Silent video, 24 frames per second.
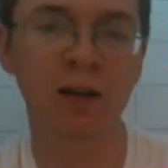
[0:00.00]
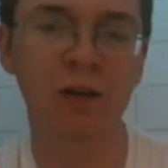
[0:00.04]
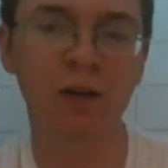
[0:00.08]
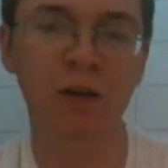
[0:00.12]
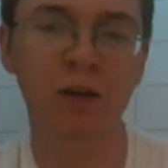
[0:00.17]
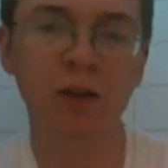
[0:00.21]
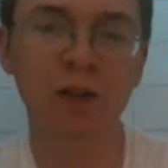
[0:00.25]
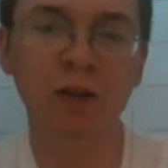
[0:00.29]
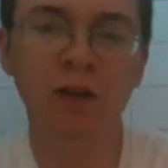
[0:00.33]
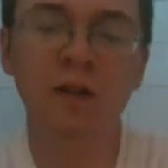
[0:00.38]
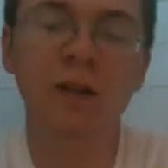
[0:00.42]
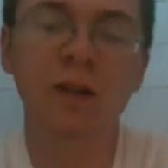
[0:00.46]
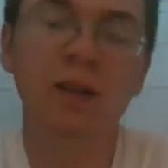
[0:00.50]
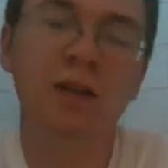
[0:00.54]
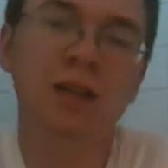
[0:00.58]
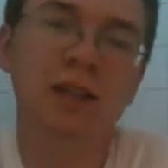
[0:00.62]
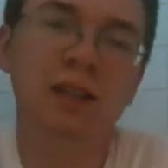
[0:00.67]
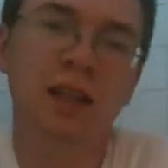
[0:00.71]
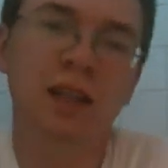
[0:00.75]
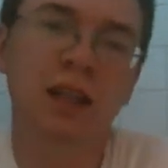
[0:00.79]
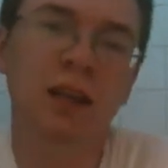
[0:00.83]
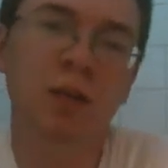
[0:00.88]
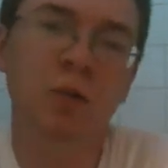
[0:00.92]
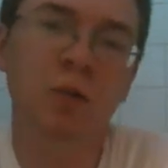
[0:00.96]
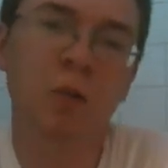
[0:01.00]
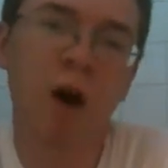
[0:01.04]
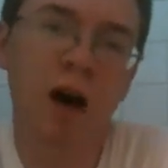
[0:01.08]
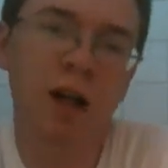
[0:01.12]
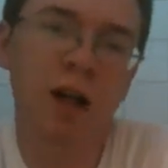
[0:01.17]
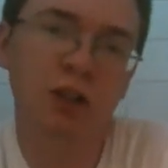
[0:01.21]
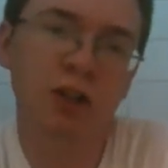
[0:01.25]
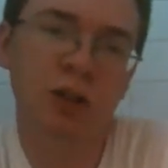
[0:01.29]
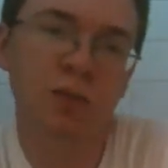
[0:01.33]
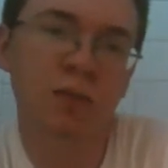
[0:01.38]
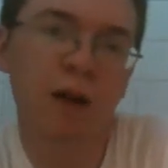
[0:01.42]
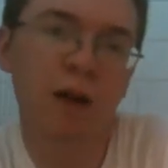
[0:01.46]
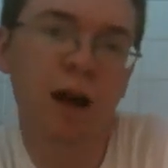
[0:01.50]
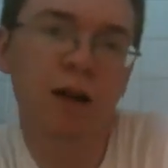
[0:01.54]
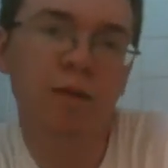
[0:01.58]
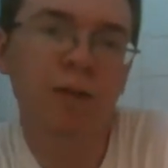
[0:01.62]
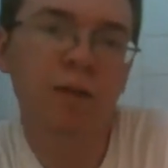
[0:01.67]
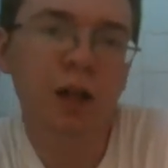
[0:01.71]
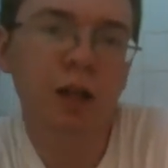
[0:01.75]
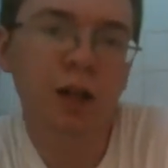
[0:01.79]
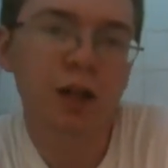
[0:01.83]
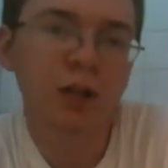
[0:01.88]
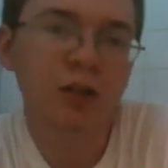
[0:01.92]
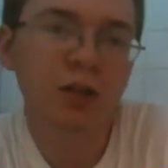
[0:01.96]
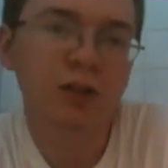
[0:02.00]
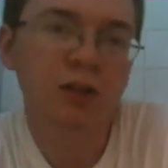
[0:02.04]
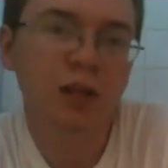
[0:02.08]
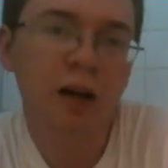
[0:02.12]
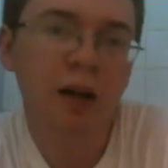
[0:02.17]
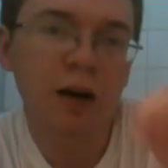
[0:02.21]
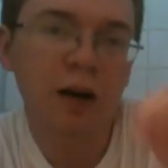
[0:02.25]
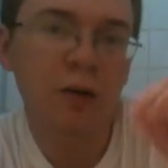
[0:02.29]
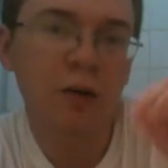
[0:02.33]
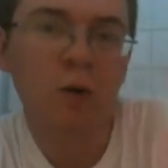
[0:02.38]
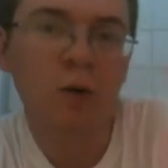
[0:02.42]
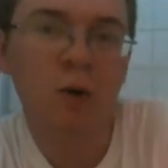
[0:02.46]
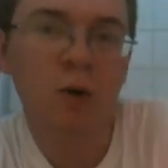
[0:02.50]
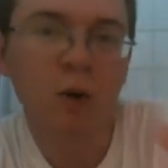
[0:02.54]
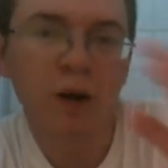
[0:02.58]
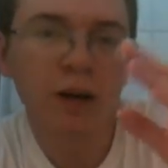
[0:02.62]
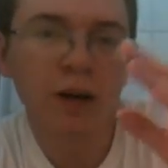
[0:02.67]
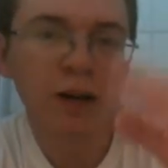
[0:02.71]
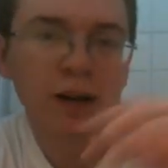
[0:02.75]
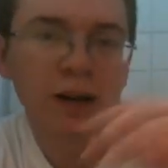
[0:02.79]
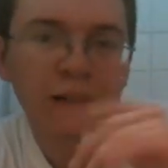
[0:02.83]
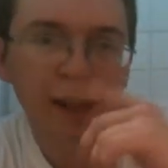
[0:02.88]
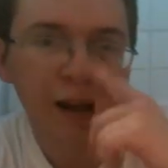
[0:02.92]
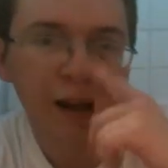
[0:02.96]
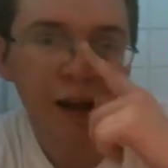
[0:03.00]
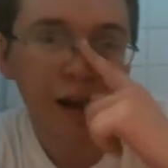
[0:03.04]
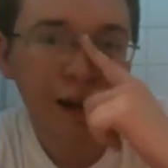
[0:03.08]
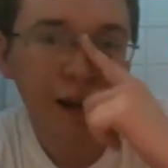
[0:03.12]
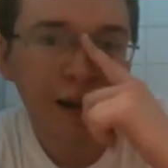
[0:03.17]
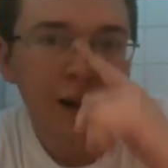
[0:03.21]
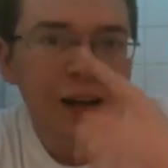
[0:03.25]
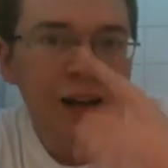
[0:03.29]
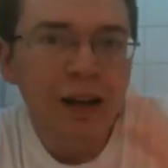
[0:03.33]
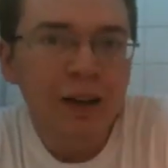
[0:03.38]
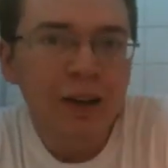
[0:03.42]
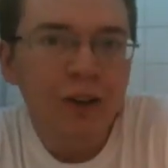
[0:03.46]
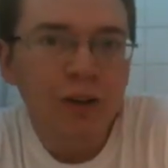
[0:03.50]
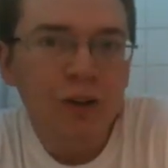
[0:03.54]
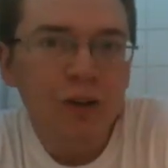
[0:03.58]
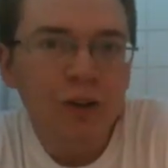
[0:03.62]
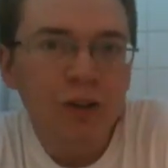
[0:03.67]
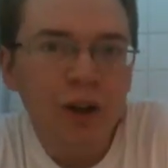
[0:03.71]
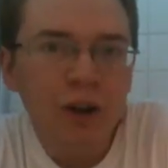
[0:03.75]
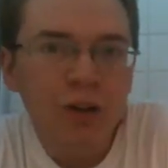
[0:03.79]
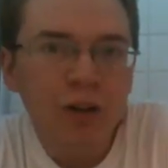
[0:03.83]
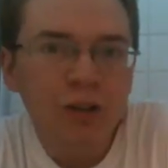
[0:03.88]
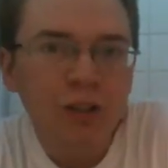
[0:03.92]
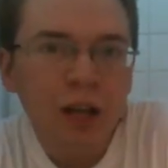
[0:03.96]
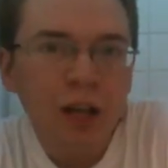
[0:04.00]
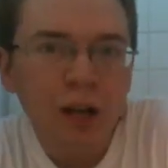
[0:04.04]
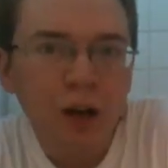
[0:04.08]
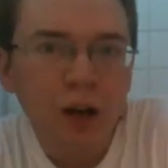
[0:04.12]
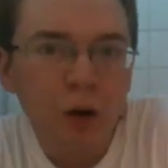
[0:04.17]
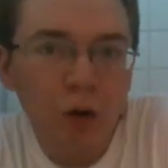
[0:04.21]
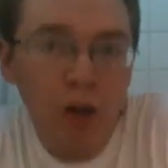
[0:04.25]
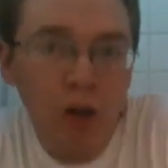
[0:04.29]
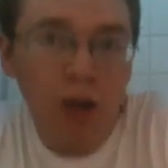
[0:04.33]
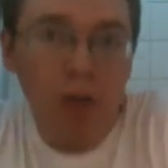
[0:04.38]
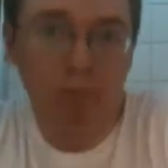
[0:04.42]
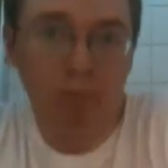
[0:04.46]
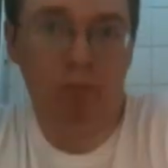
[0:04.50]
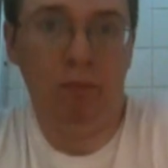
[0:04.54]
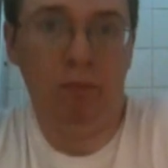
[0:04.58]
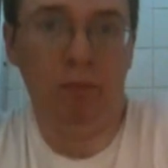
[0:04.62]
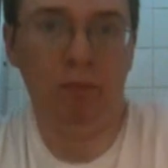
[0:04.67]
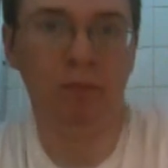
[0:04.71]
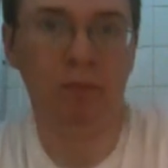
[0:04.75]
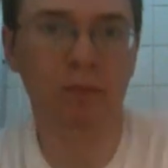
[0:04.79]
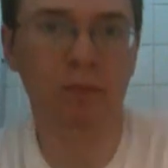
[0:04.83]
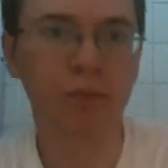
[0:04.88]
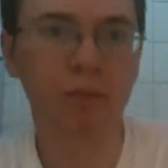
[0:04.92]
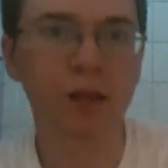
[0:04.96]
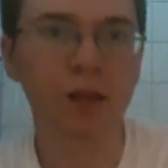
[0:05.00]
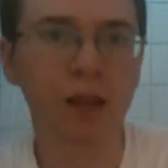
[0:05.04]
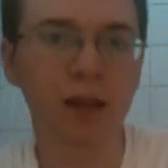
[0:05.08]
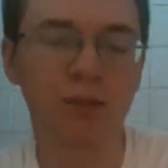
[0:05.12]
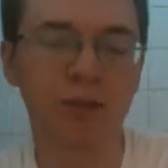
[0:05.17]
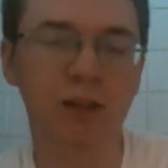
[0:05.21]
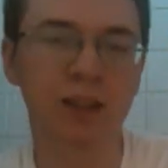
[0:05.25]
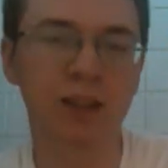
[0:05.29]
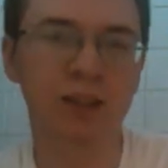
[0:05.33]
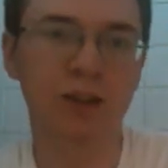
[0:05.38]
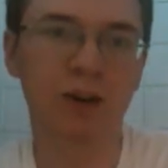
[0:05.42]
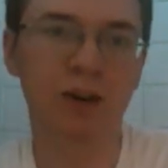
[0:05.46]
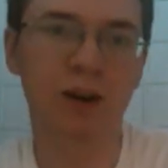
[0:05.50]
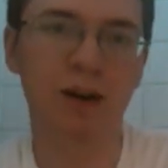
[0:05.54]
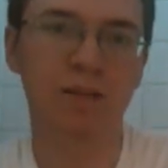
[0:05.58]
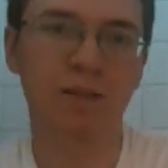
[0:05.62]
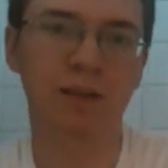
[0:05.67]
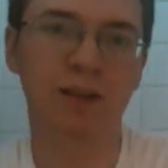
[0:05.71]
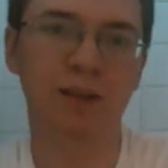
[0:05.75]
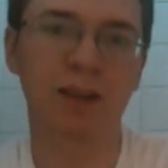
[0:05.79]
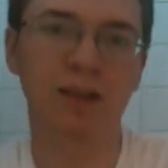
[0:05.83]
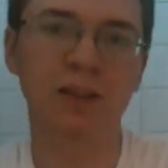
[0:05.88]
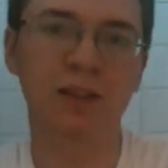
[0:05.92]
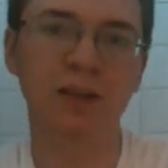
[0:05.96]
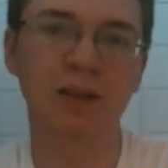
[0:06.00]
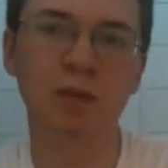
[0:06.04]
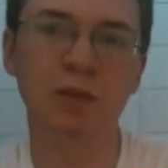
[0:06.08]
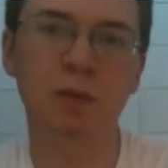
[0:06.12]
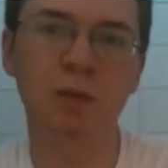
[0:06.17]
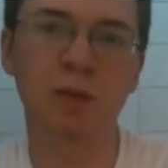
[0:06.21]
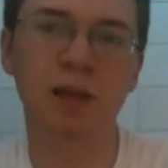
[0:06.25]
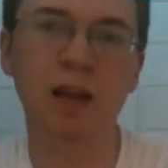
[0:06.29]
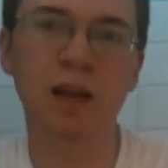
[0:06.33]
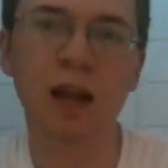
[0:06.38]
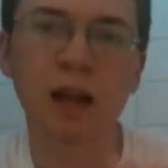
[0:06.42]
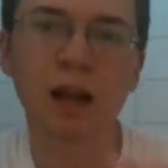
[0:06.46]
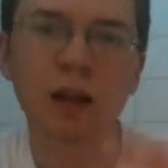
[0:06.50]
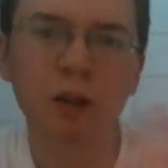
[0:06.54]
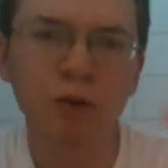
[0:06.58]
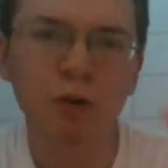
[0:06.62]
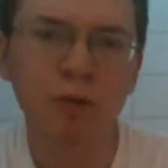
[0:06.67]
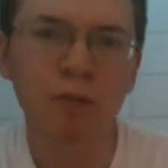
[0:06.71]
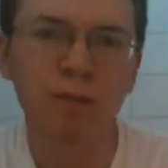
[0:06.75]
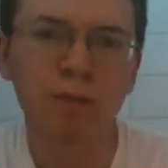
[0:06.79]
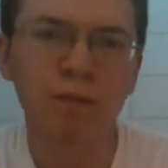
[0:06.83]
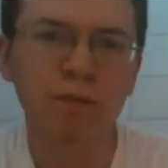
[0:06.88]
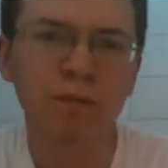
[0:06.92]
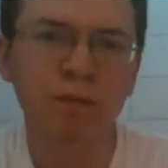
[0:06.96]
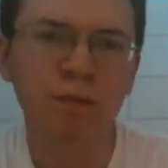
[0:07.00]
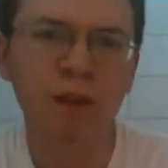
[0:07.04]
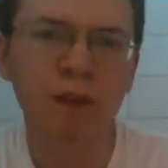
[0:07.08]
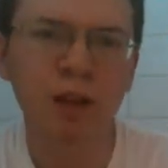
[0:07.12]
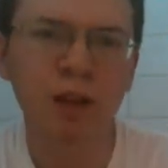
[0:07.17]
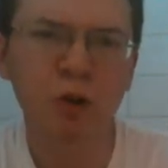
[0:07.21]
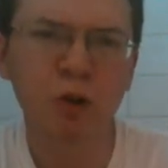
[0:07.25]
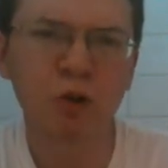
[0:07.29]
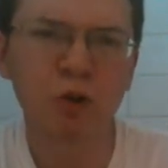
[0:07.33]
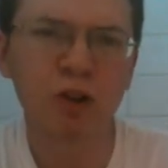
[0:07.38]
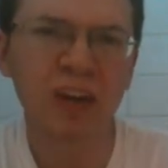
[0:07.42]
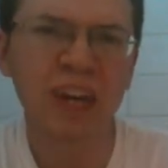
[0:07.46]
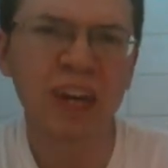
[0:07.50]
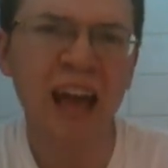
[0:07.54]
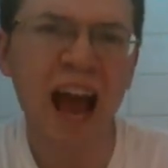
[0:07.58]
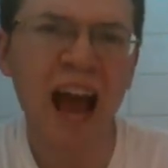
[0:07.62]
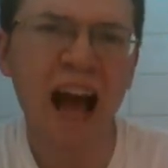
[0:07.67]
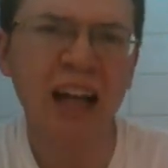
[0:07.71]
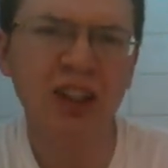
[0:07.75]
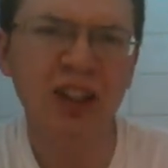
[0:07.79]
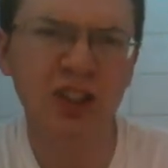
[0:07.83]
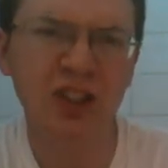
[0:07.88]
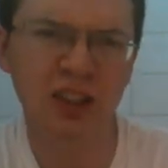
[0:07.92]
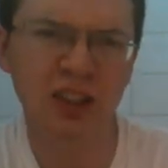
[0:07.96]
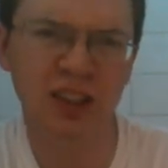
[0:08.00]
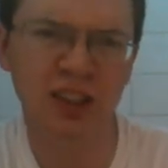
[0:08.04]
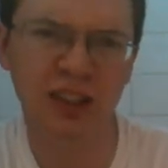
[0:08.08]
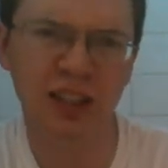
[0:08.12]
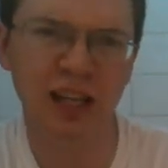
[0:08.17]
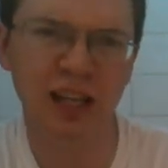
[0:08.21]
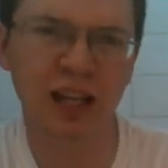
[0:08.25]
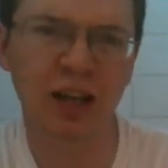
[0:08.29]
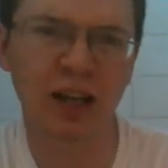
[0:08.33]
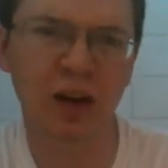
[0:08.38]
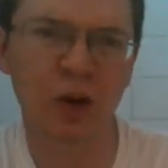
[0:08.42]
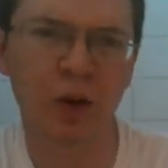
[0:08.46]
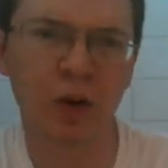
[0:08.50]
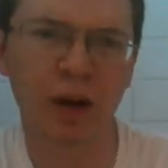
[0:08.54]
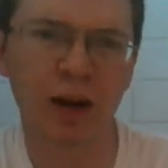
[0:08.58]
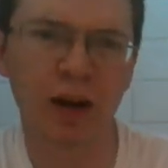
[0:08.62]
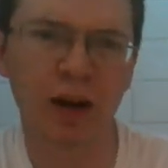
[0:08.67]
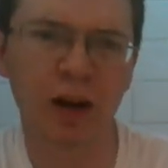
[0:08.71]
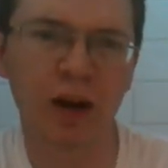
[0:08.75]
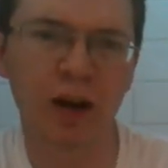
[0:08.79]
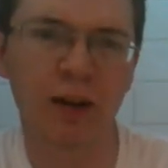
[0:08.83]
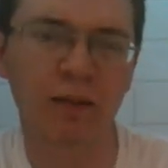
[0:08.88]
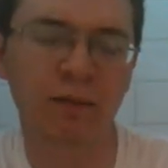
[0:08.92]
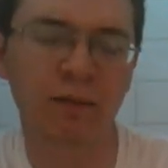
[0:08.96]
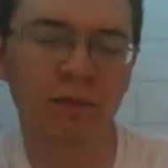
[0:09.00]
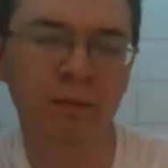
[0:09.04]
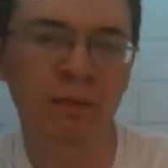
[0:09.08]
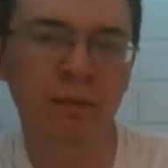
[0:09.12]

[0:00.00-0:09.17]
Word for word: Those of you see watching my videos that are recorded today, you'll notice that I go like every so often that seems to be like a little, little gaseous thing going on.